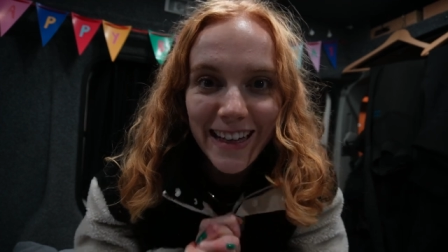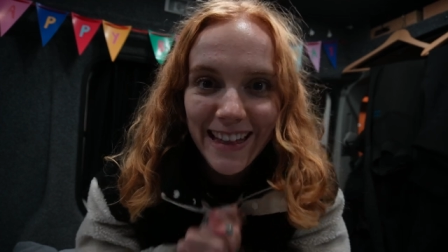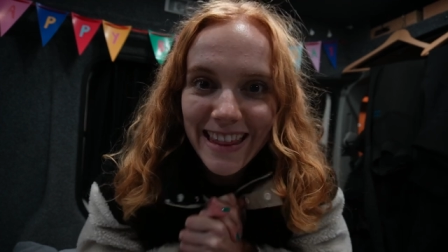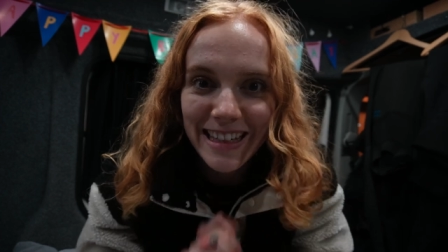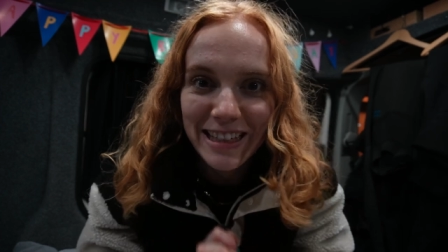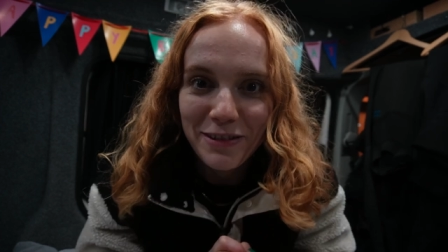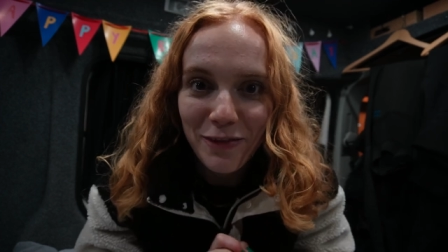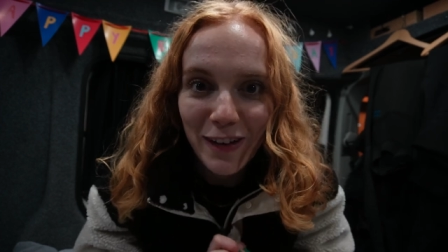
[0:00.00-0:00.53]
in
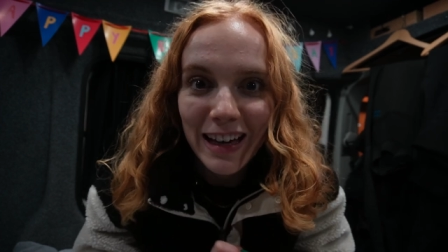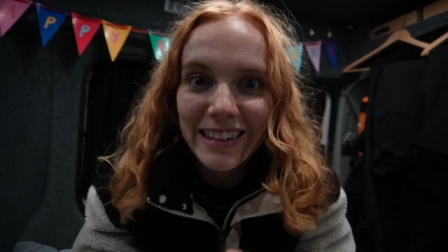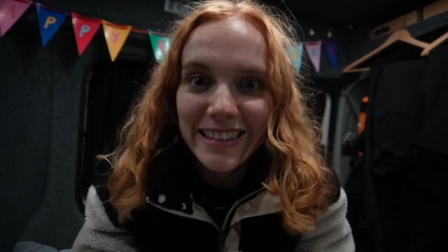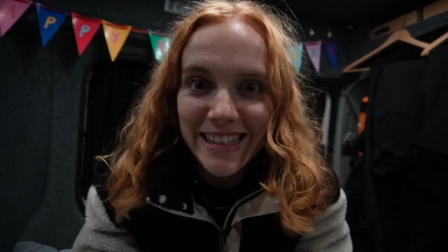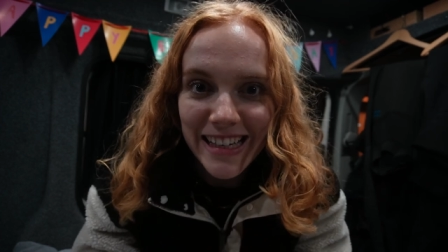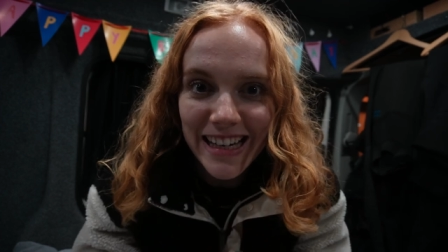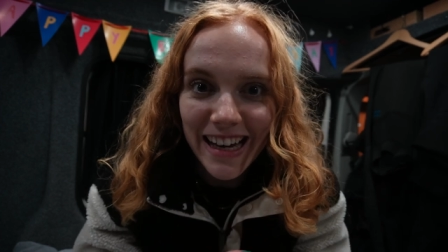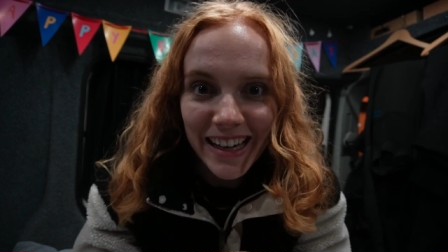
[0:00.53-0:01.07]
this van
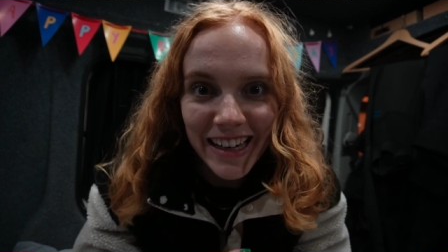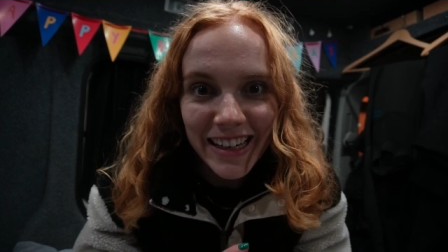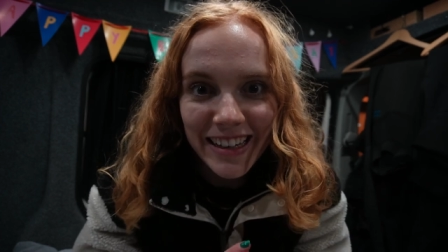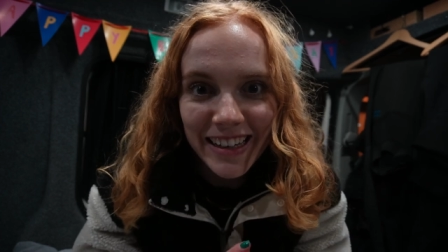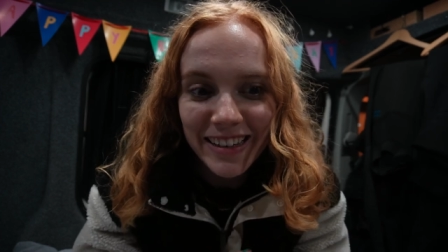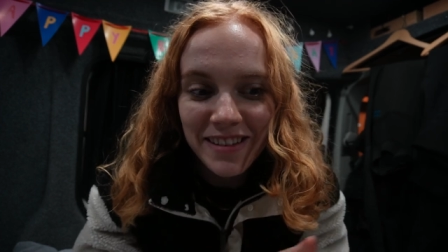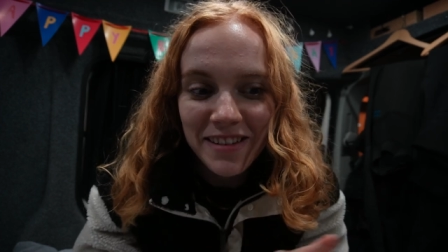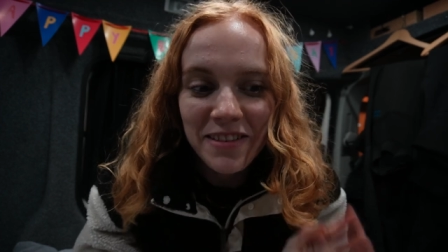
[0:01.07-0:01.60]
tonight.
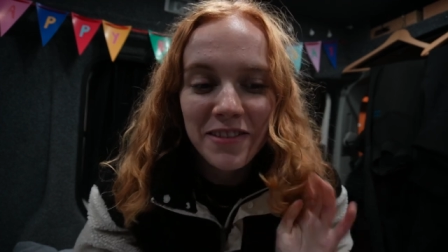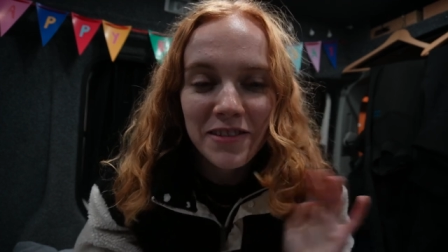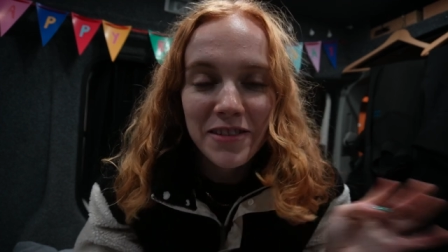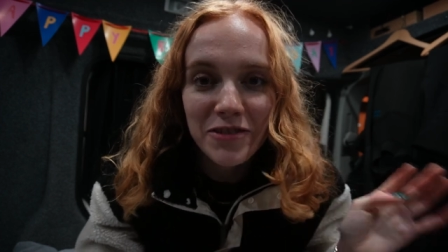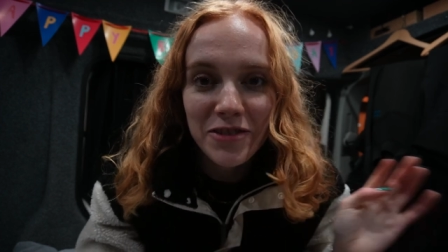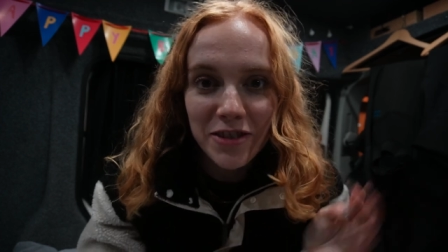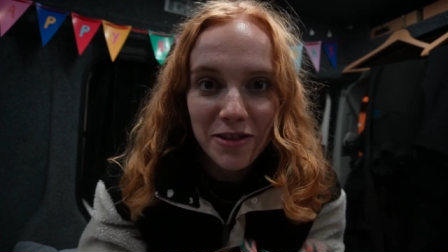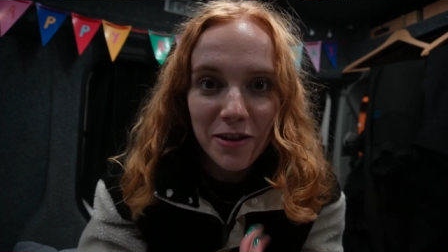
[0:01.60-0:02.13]

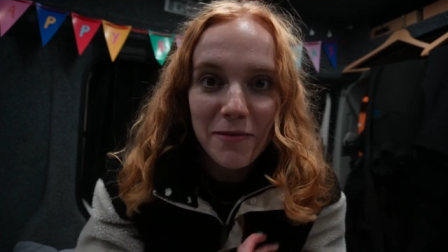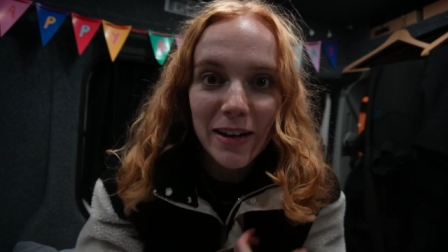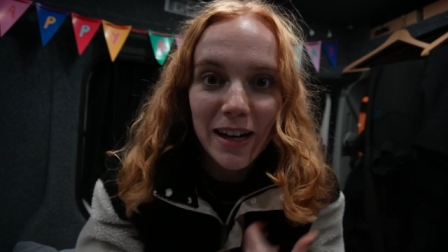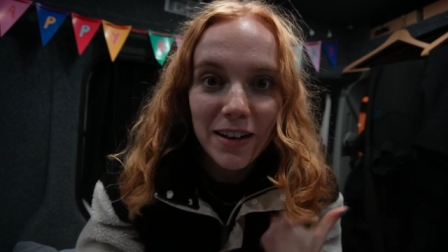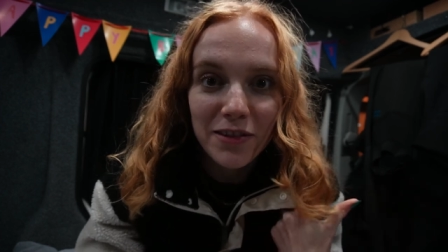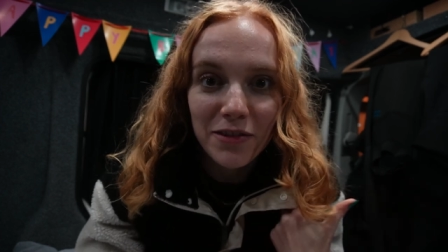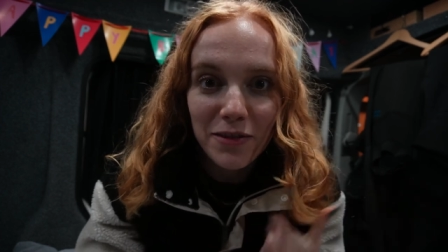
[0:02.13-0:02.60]
We've just got back